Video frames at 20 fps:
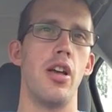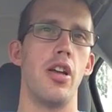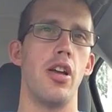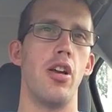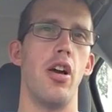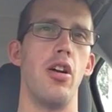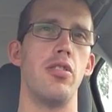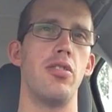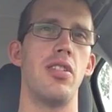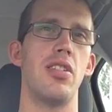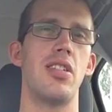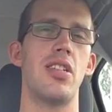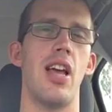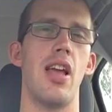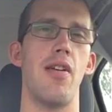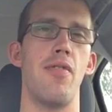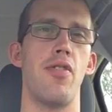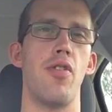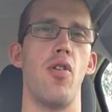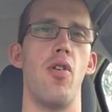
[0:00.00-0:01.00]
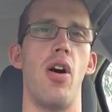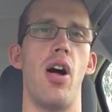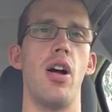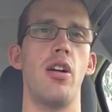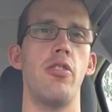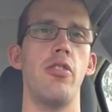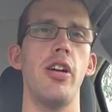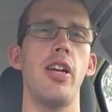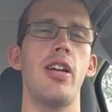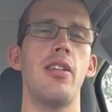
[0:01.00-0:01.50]
Just say if you're
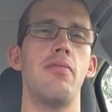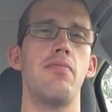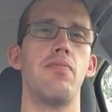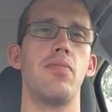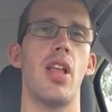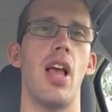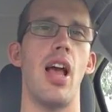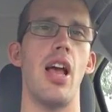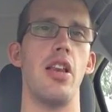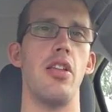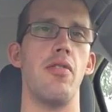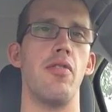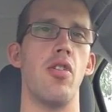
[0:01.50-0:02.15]
hungry and